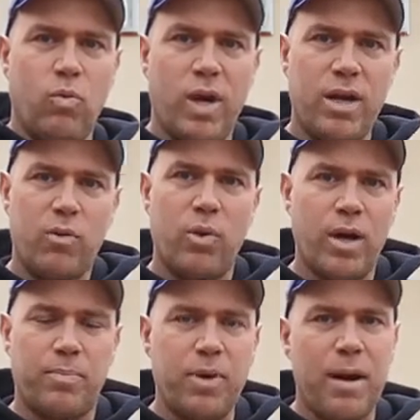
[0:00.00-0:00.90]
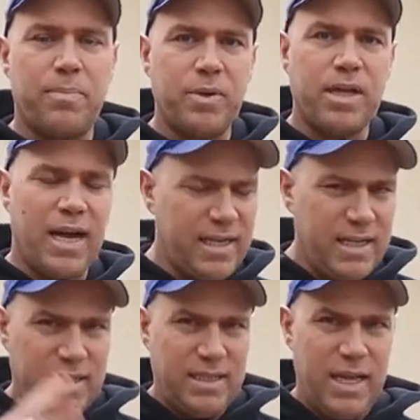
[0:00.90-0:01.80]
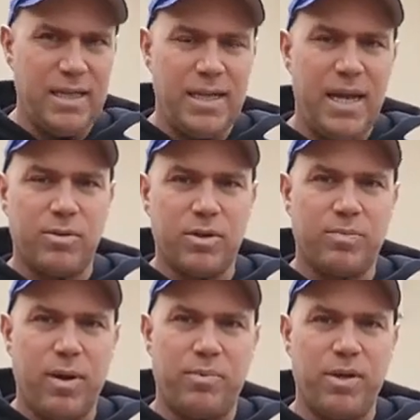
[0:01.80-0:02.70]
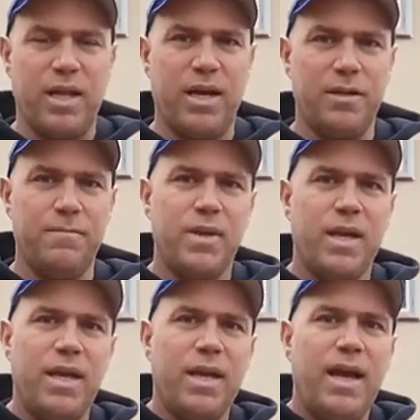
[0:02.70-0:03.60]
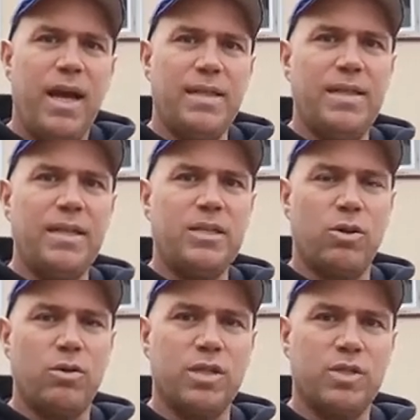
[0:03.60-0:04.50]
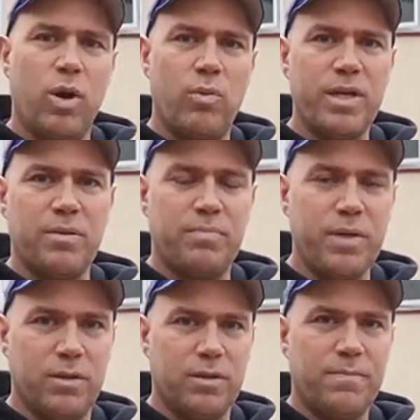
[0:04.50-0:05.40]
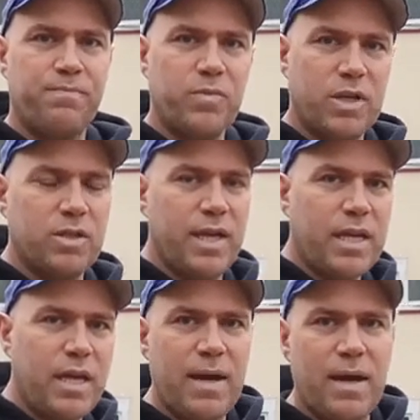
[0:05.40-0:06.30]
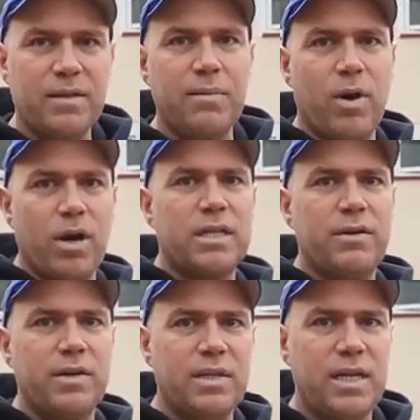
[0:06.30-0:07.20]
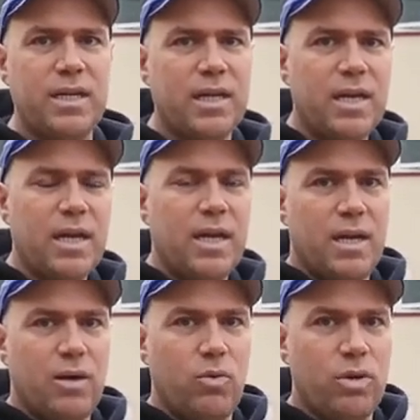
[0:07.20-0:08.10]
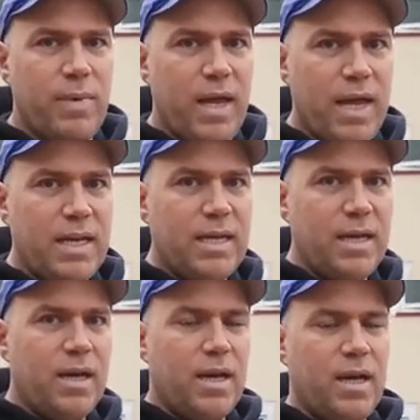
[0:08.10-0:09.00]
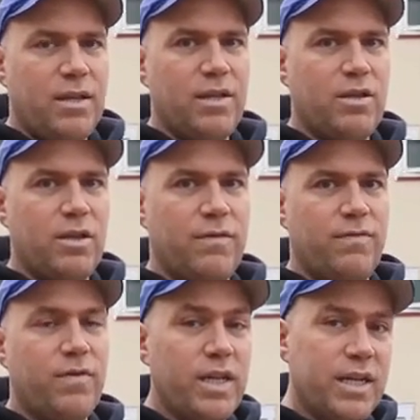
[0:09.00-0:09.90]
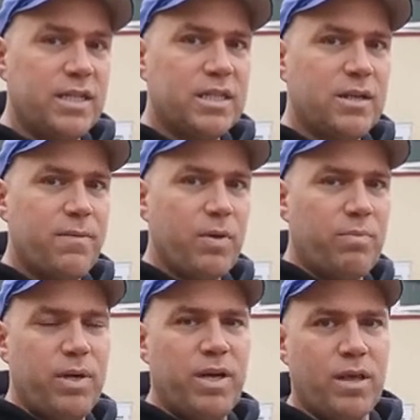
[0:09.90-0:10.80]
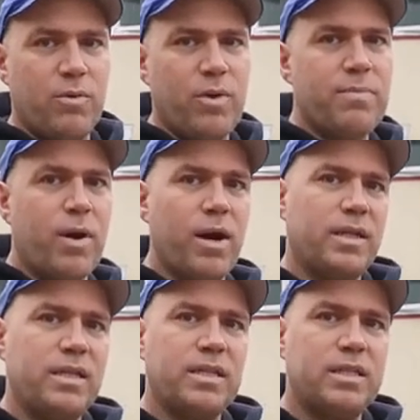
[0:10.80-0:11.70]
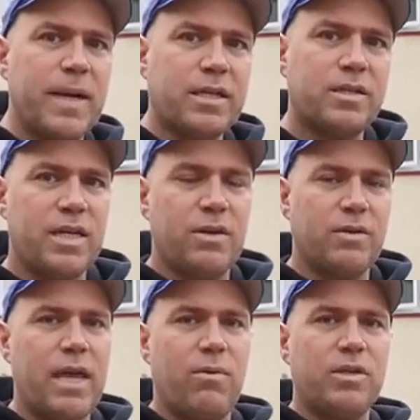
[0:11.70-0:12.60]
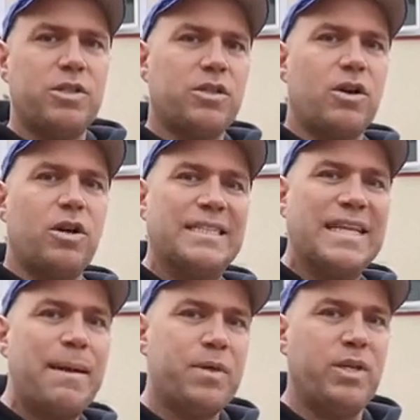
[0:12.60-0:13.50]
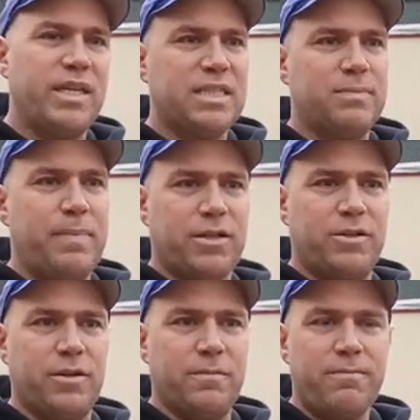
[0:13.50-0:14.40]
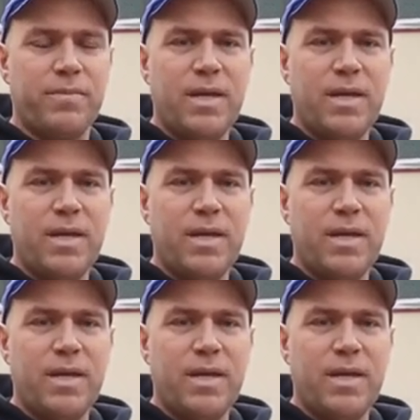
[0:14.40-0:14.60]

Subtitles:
where our property line is and the neighbor's property line. And then they told us where we could build. So they came out, they marked everything. We made the footings, put in all the rebar. Then the inspector said, okay, I want you to call a deputy inspector.